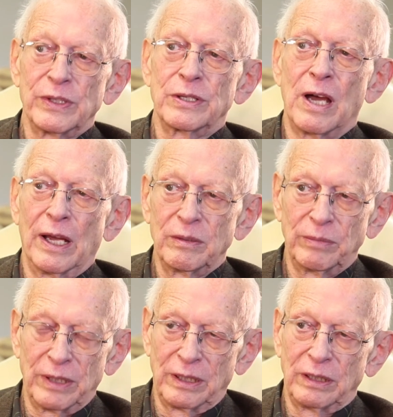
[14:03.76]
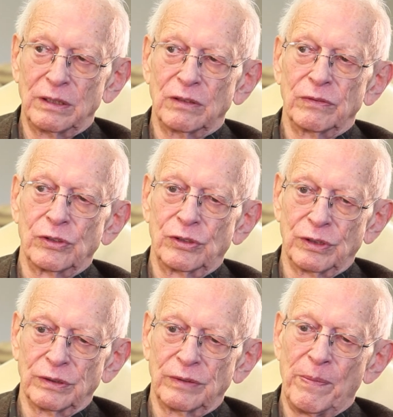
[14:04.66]
not, but I didn't know for
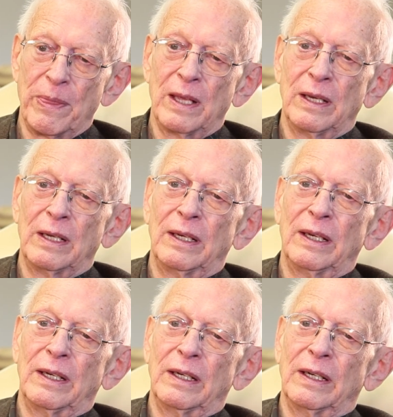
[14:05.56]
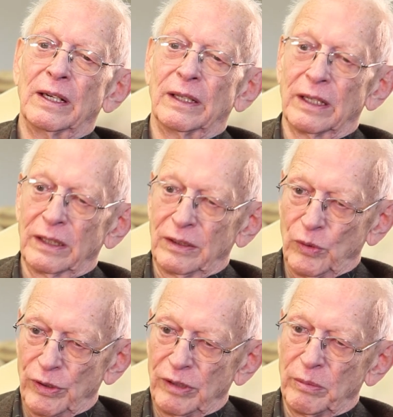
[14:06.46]
sure. And I got
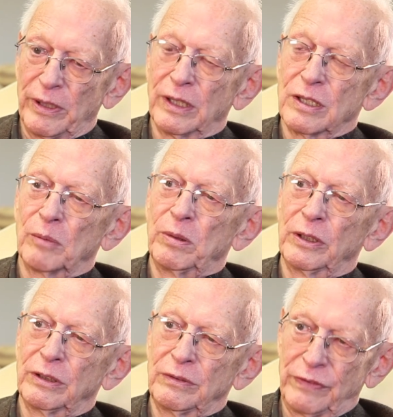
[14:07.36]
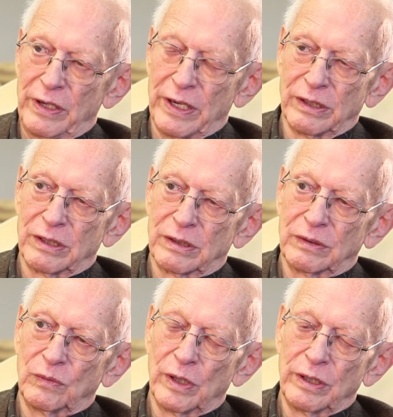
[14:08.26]
worried about a couple of good friends.
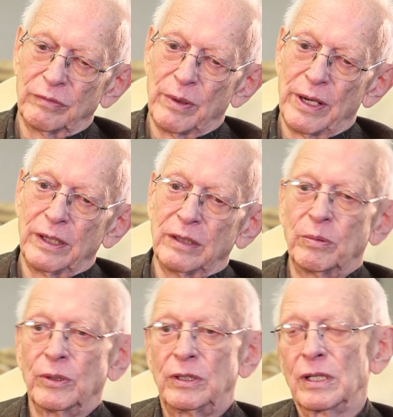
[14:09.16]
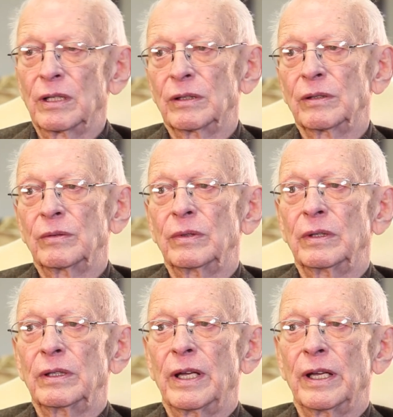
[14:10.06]
One of mine in particular
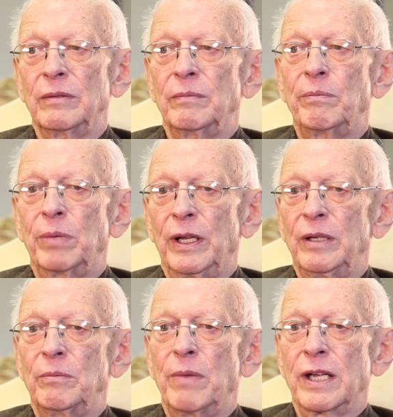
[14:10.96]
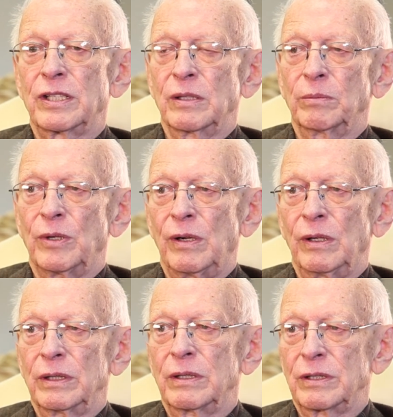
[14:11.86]
had played
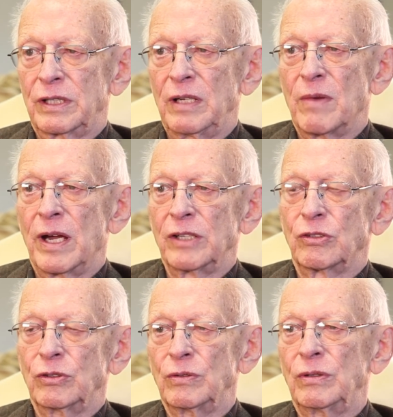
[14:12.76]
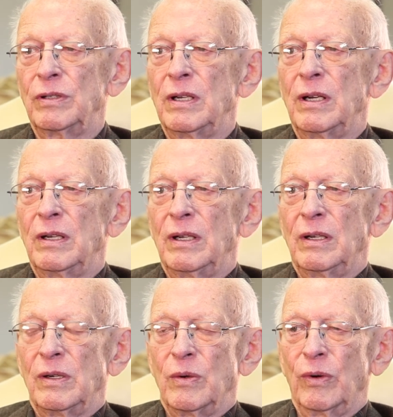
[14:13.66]
basketball at the same high school
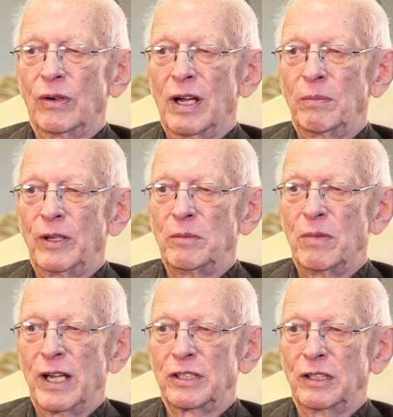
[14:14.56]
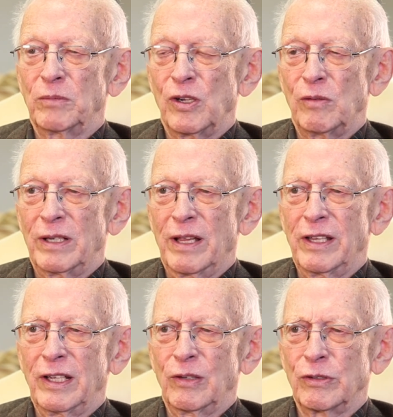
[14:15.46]
where I played basketball, but I
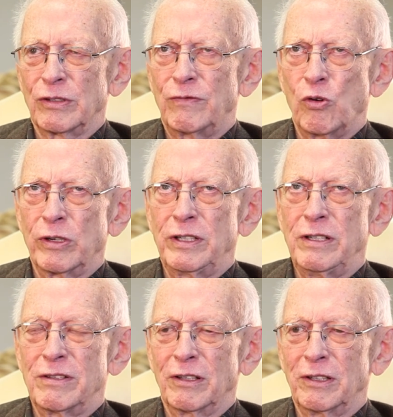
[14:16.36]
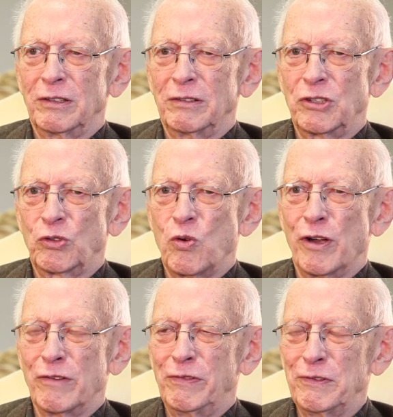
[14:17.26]
think I was 14th on the
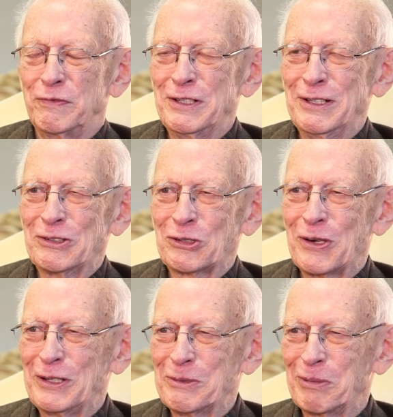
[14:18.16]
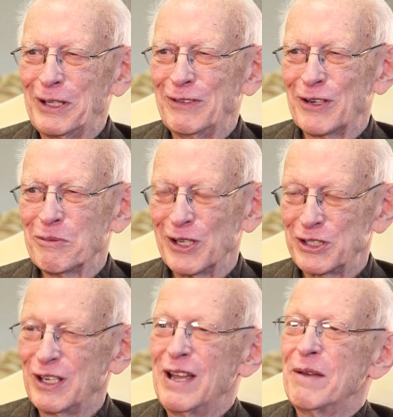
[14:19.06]
squad of 15, so I didn't play very
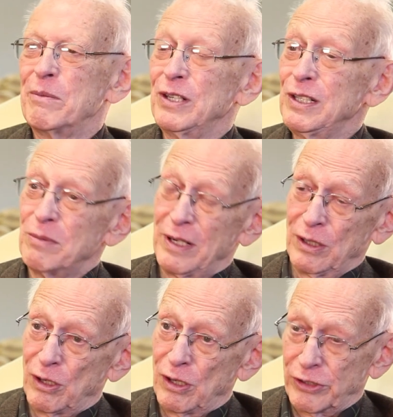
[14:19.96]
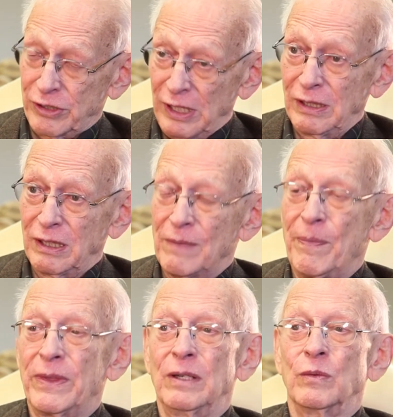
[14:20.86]
much. But he made all-state.
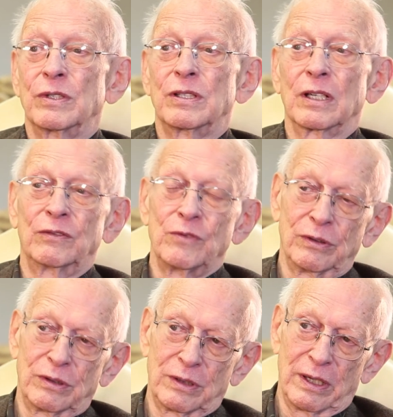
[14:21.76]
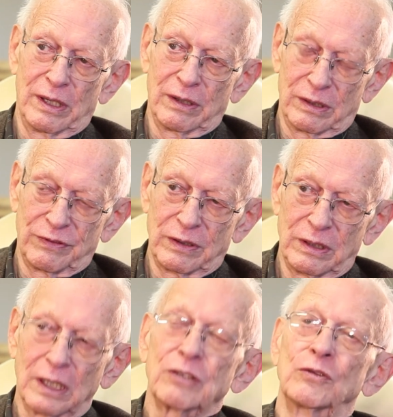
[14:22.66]
He was six foot uh,
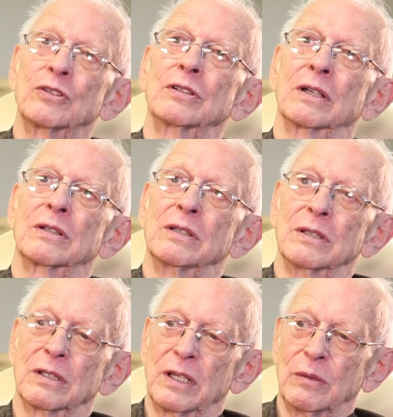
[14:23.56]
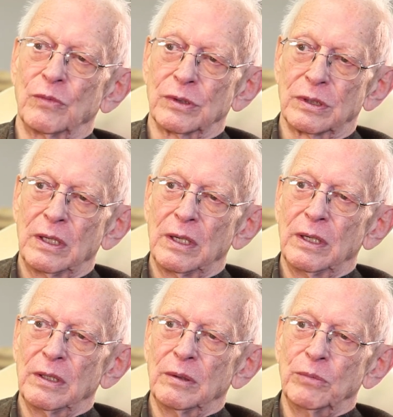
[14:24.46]
six foot six, and his name was
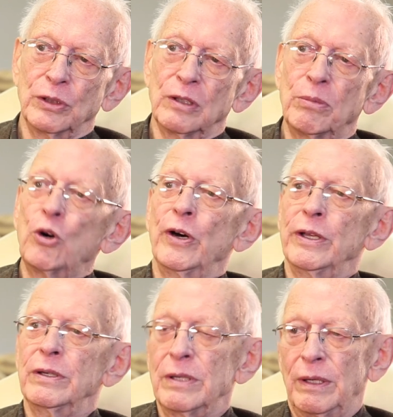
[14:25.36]
Bill Boyd.